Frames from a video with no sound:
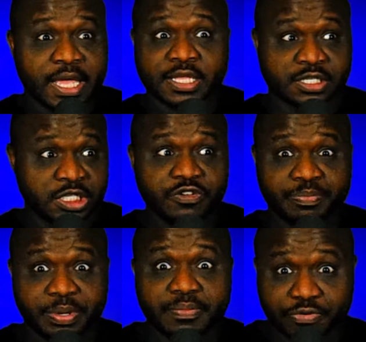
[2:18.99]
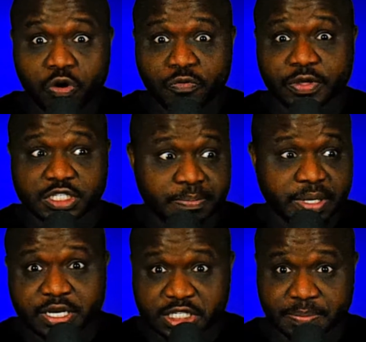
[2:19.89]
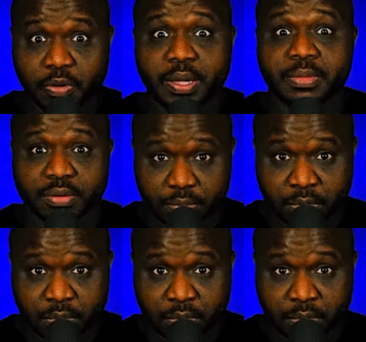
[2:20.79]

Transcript: it's literally been proven to be a disappointment.